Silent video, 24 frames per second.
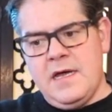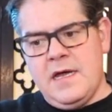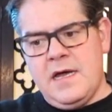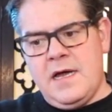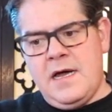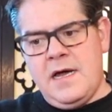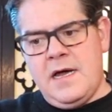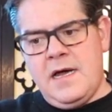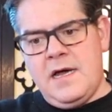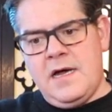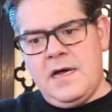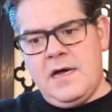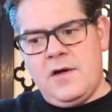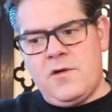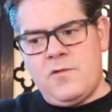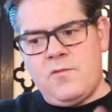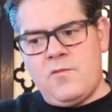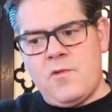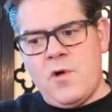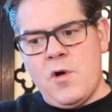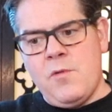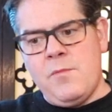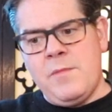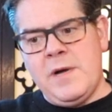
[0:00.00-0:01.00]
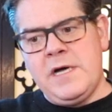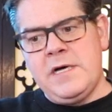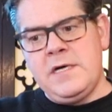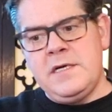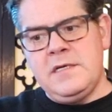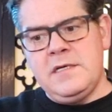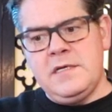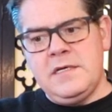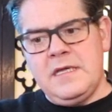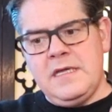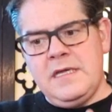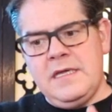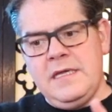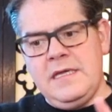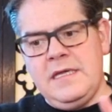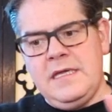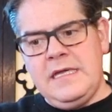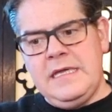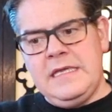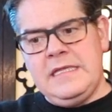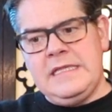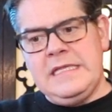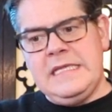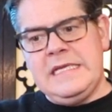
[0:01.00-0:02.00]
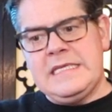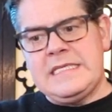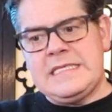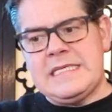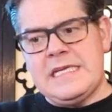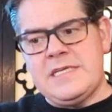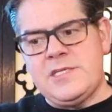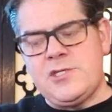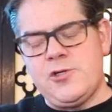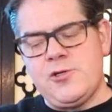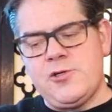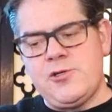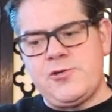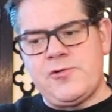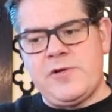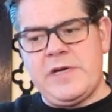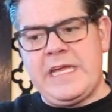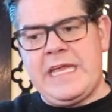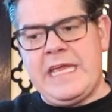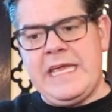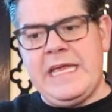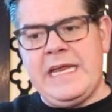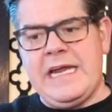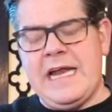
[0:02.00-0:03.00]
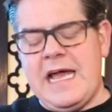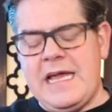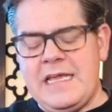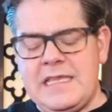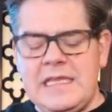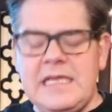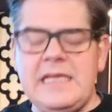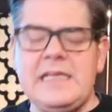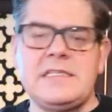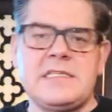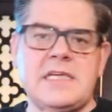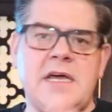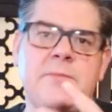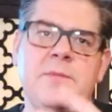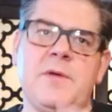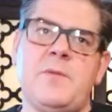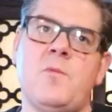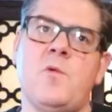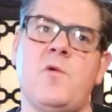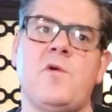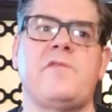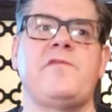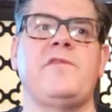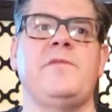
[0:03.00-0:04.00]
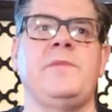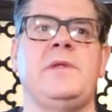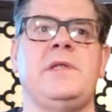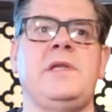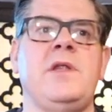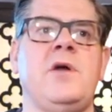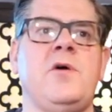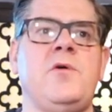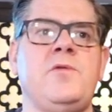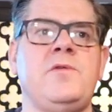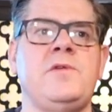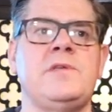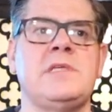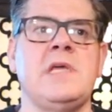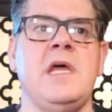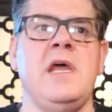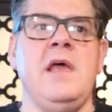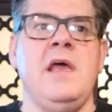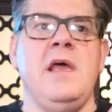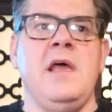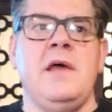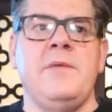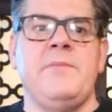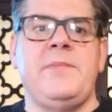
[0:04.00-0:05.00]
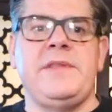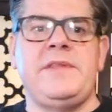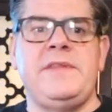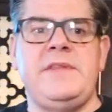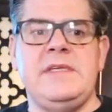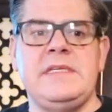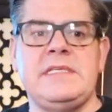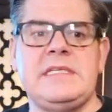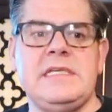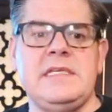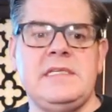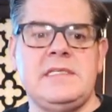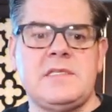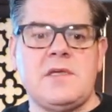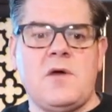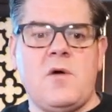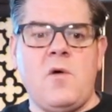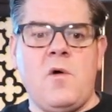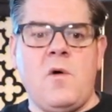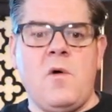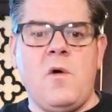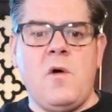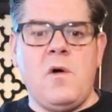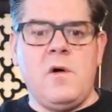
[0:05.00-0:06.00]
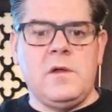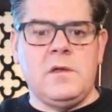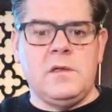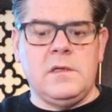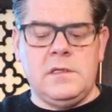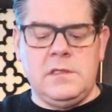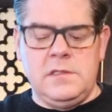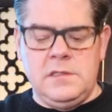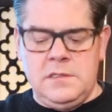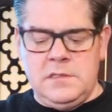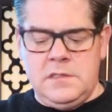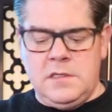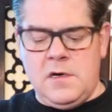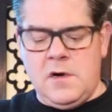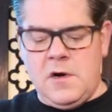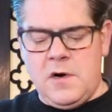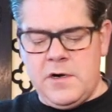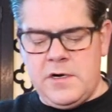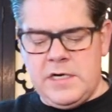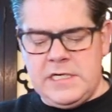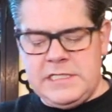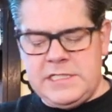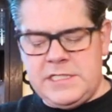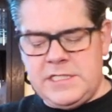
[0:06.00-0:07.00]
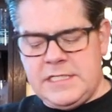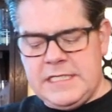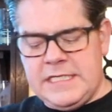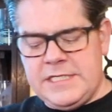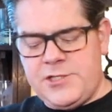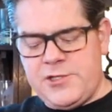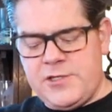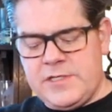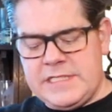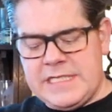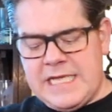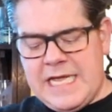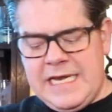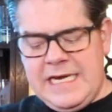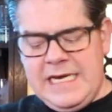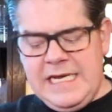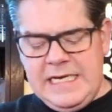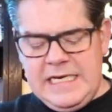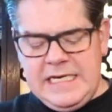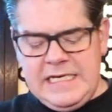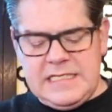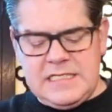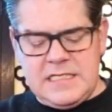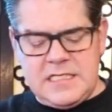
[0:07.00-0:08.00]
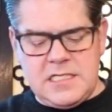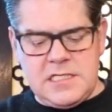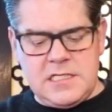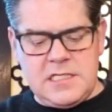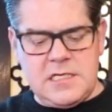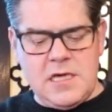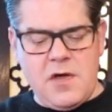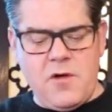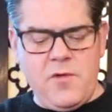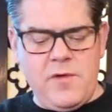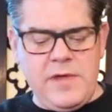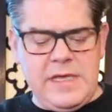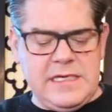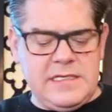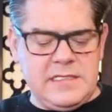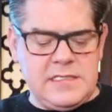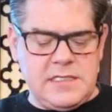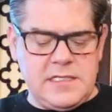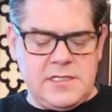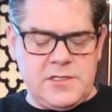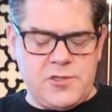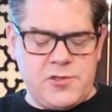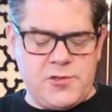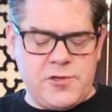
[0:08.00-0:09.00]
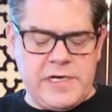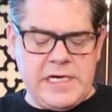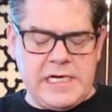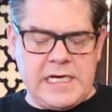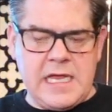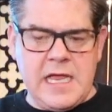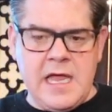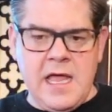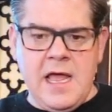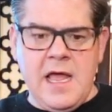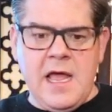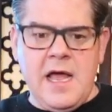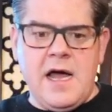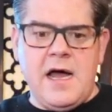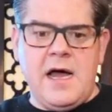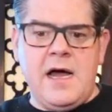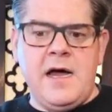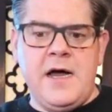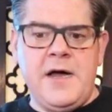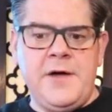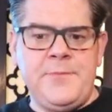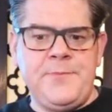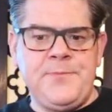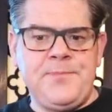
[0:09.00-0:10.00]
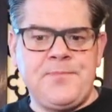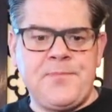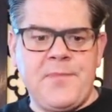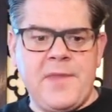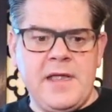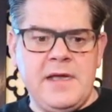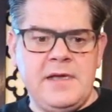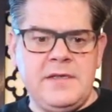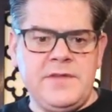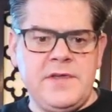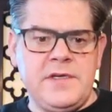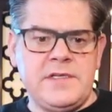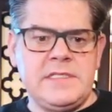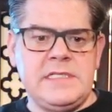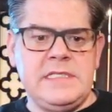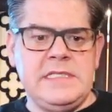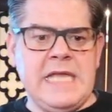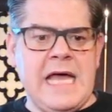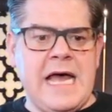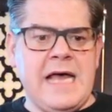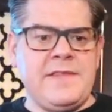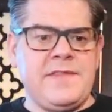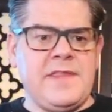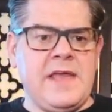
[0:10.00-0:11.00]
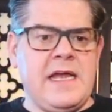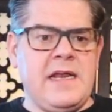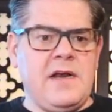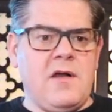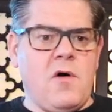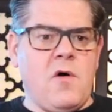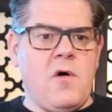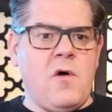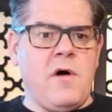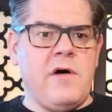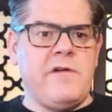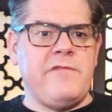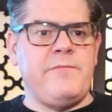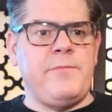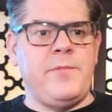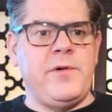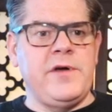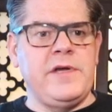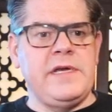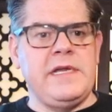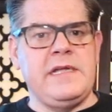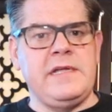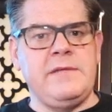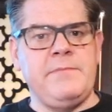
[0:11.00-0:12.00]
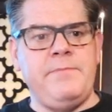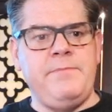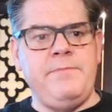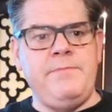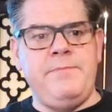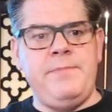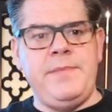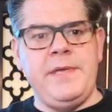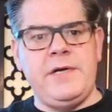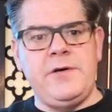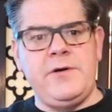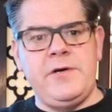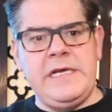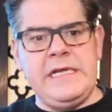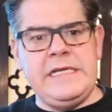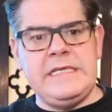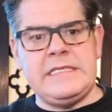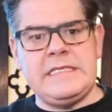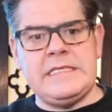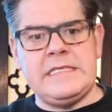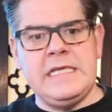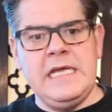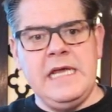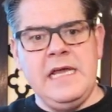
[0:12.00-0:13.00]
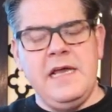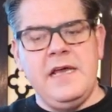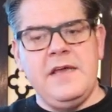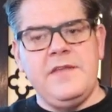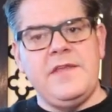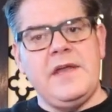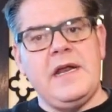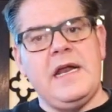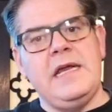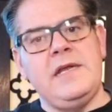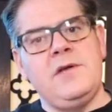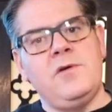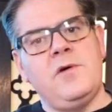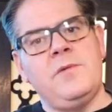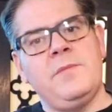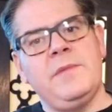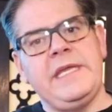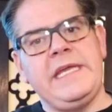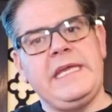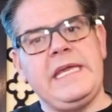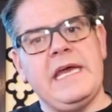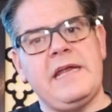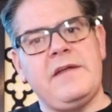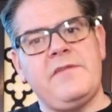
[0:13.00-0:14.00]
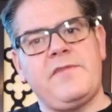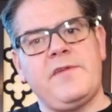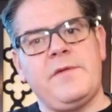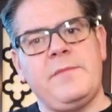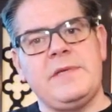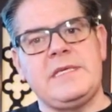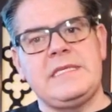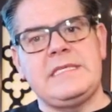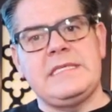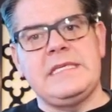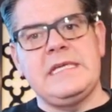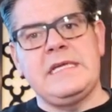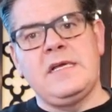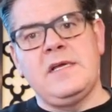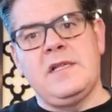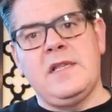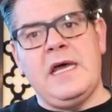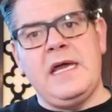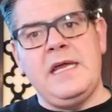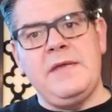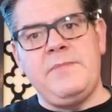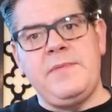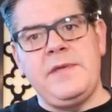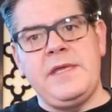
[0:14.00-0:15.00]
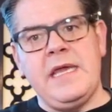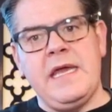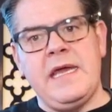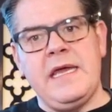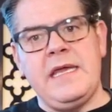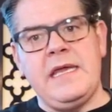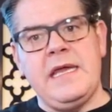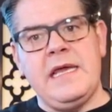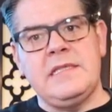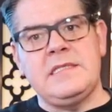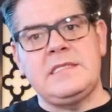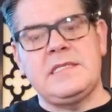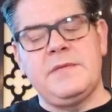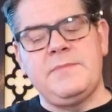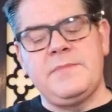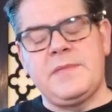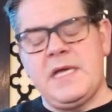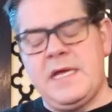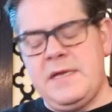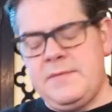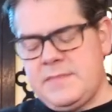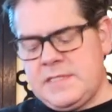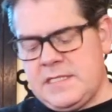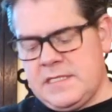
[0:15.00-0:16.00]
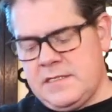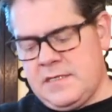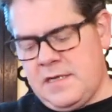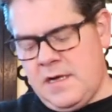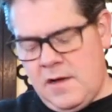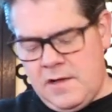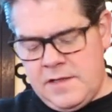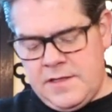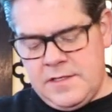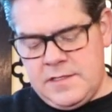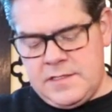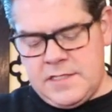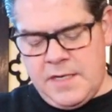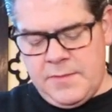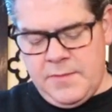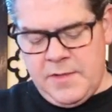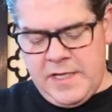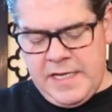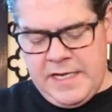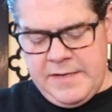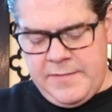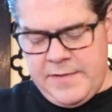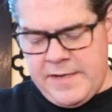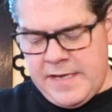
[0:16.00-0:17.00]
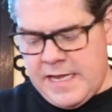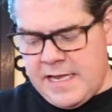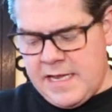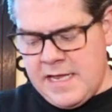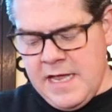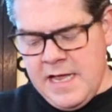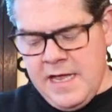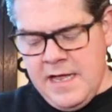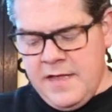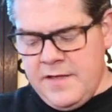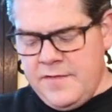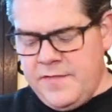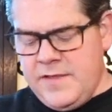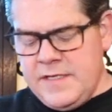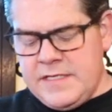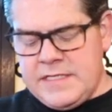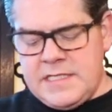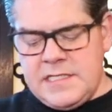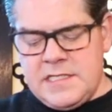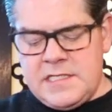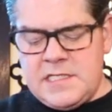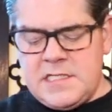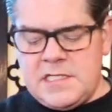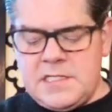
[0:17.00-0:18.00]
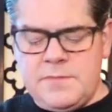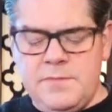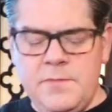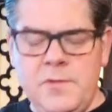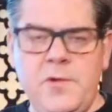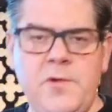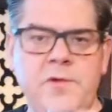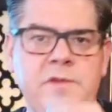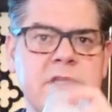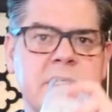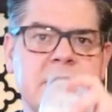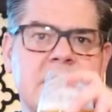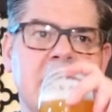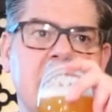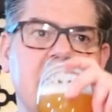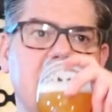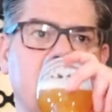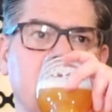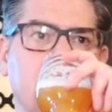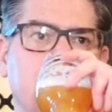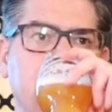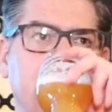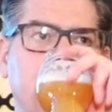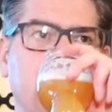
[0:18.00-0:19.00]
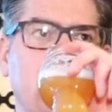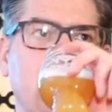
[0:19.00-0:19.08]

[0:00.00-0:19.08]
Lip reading: aroma in this as you're drinking it. And I think it's coming more from the nose, but this is all orange citrus, and it is so easy to drink. There's not that off-putting bitterness that I normally get from a single IPA, and sometimes on the double IPA. This is smooth as hell.